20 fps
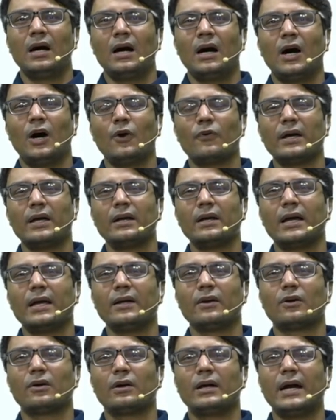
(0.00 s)
How can I
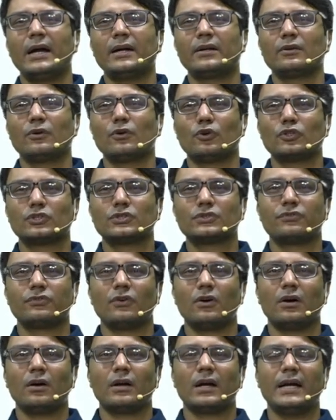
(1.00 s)
get notes
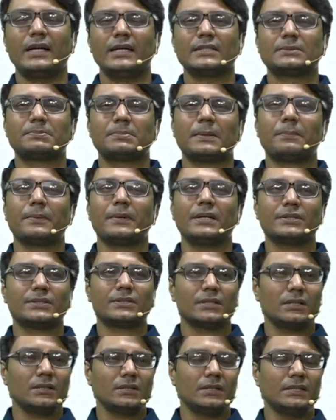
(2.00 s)
for IAS
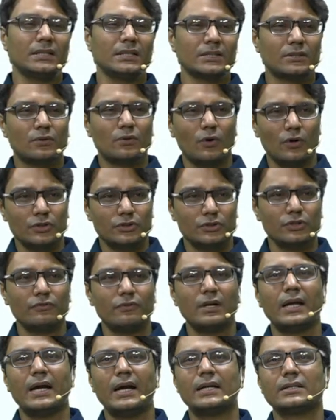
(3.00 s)
preparation? In this course you
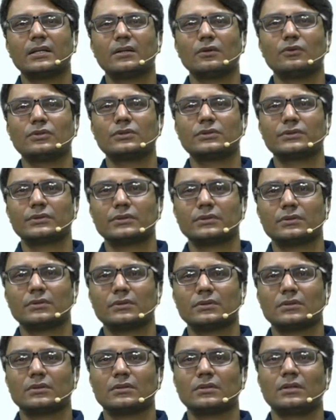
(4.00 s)
will get the notes.
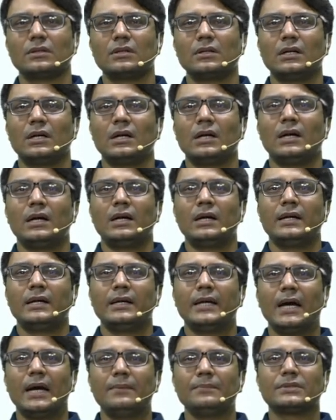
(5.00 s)

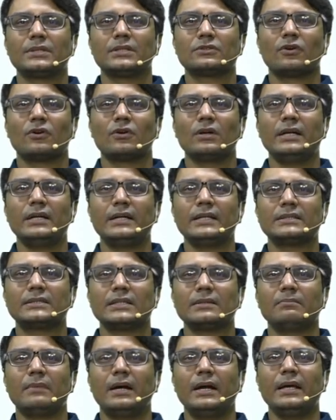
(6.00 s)
DAMS is only
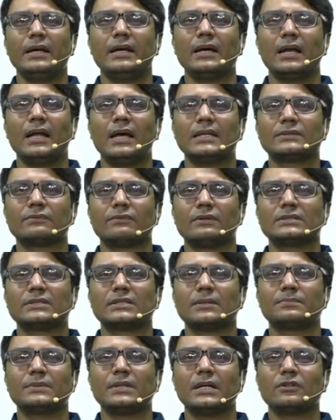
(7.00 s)
teaching medical as one
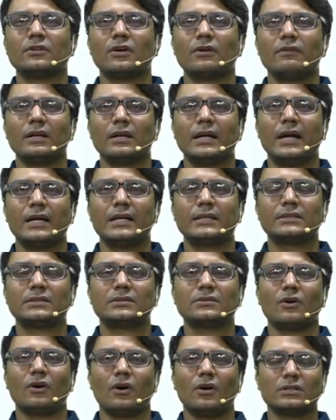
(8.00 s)
subject, or will get
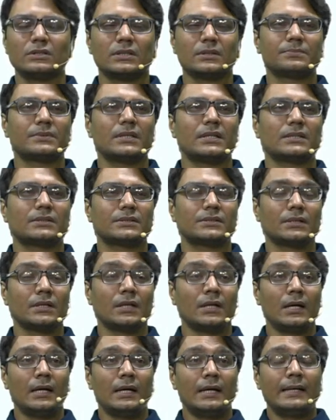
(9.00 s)
all subject.
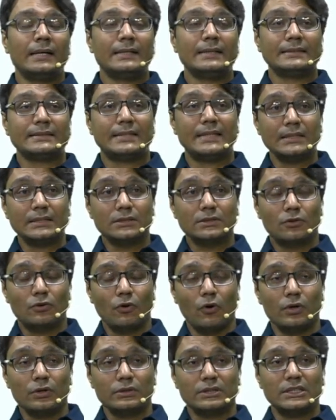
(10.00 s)
This
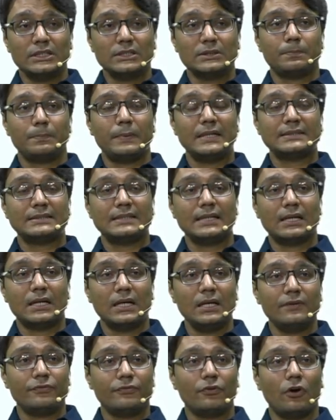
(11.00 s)
course is
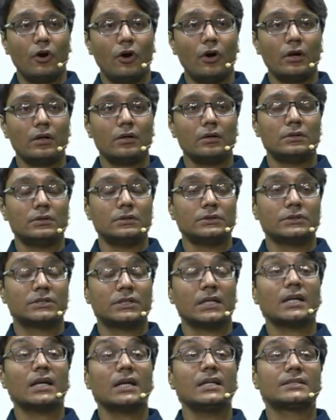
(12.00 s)
basically for
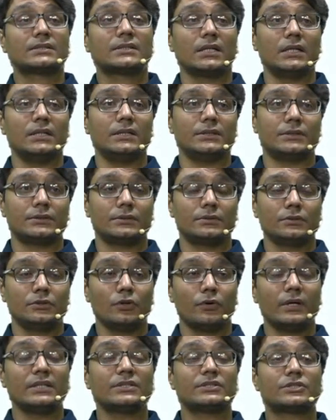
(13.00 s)
general studies,
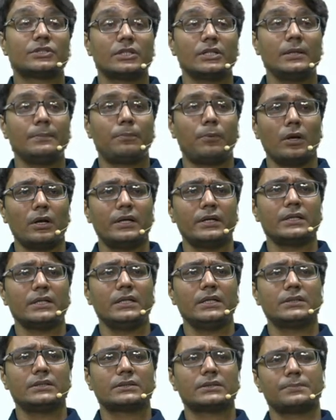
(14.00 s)
your history, polity
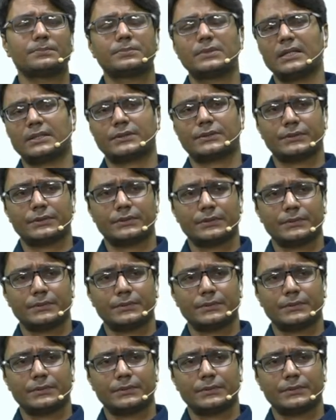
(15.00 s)
subjects,